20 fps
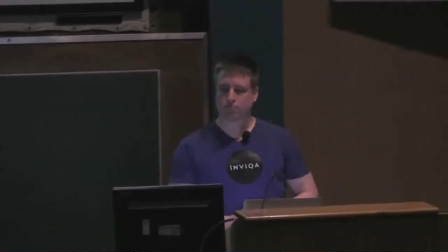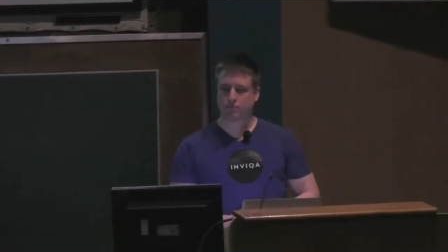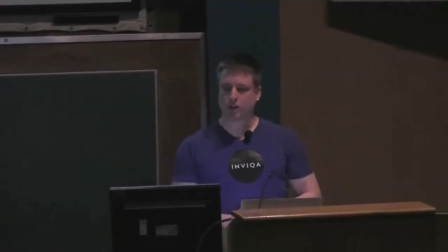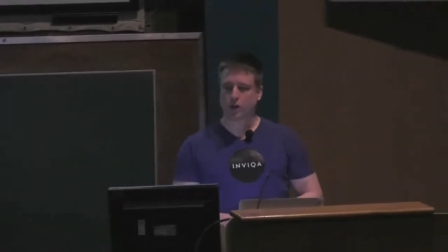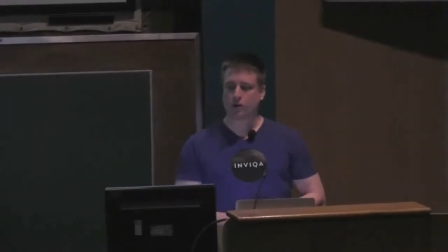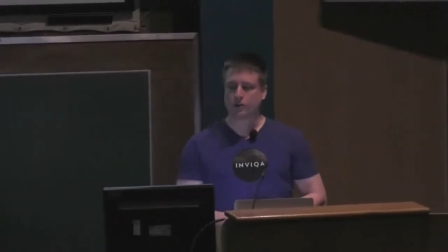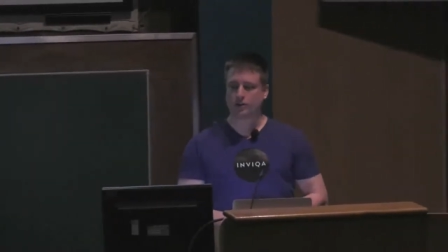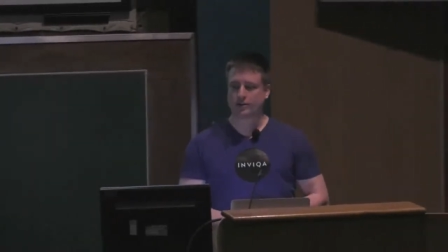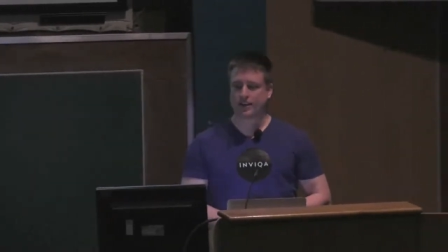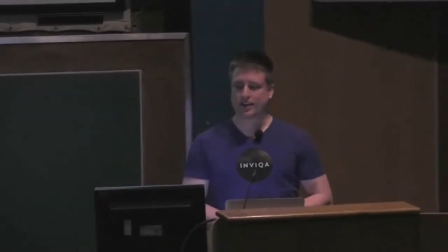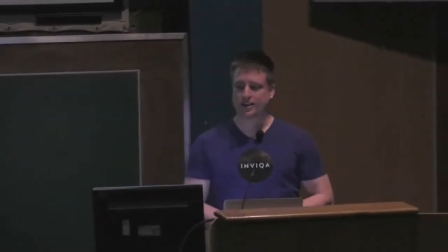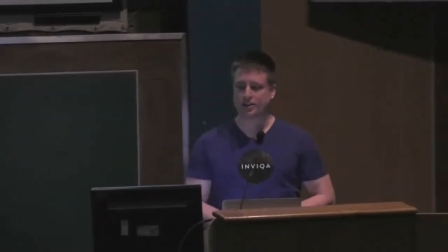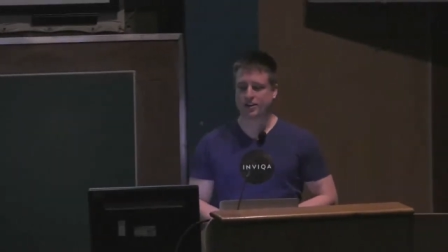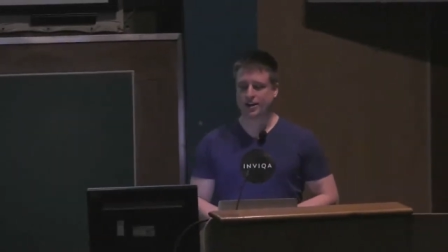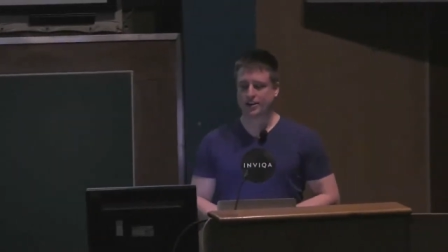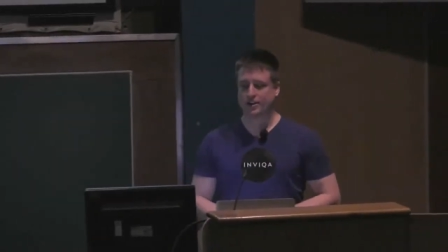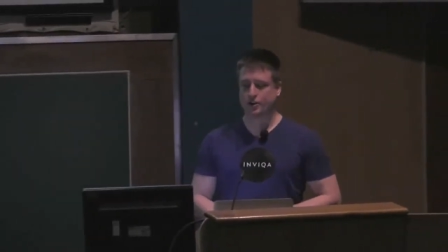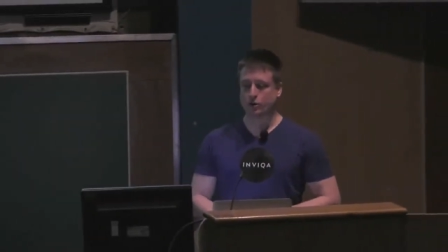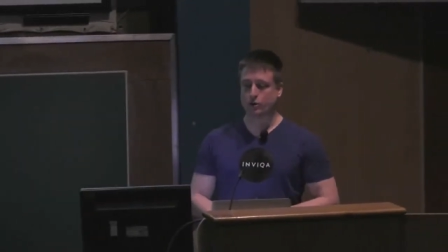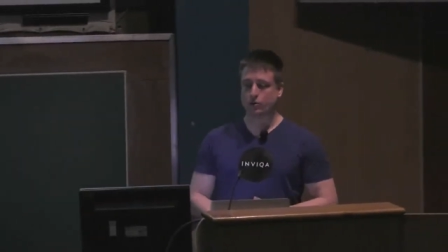log
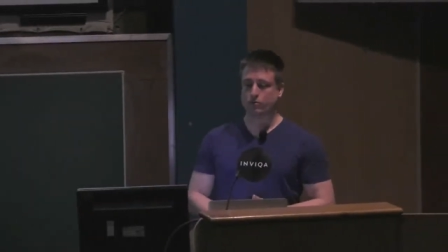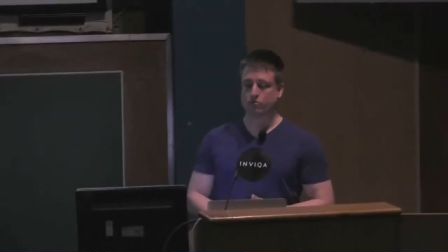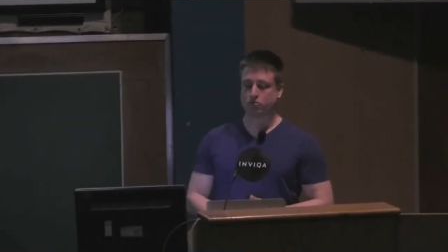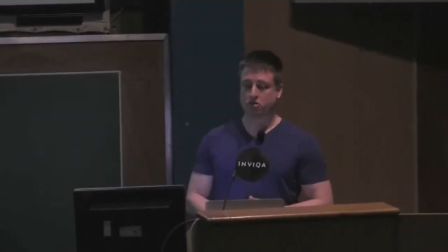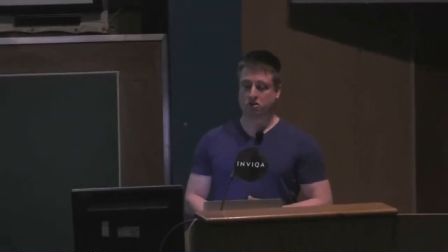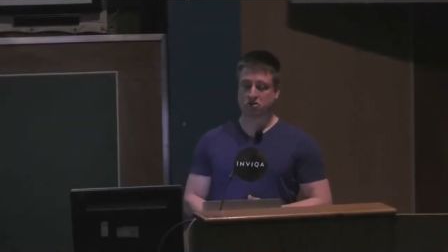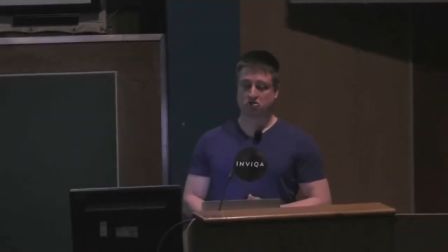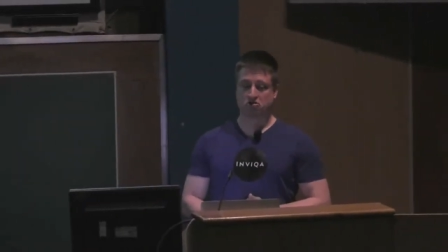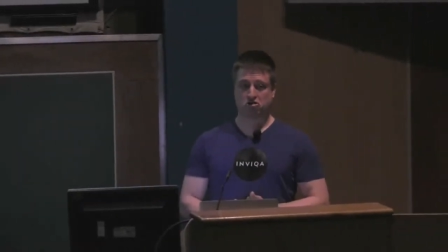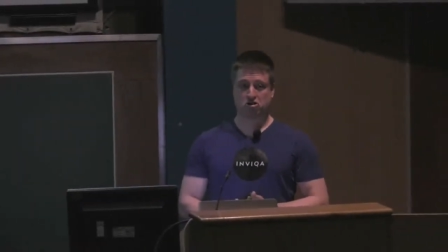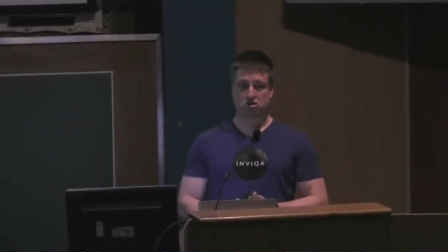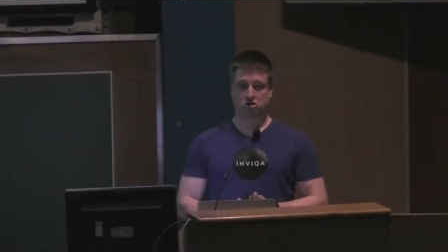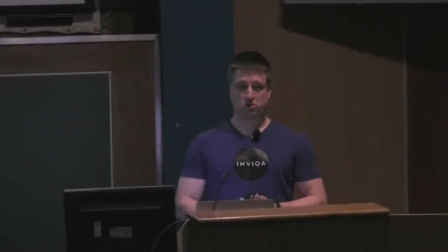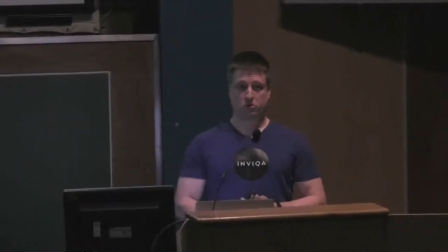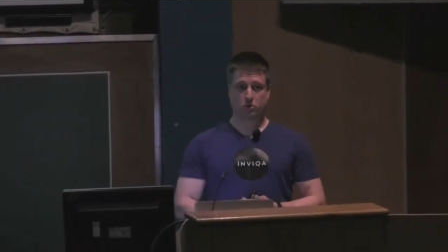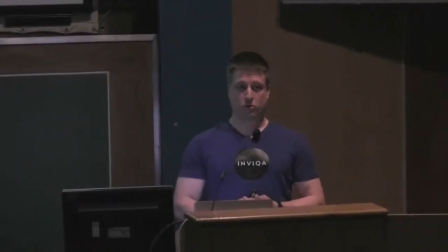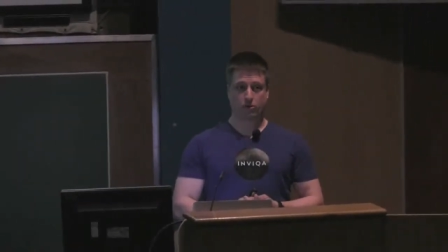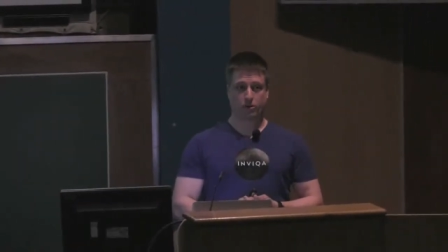--all doesn't show you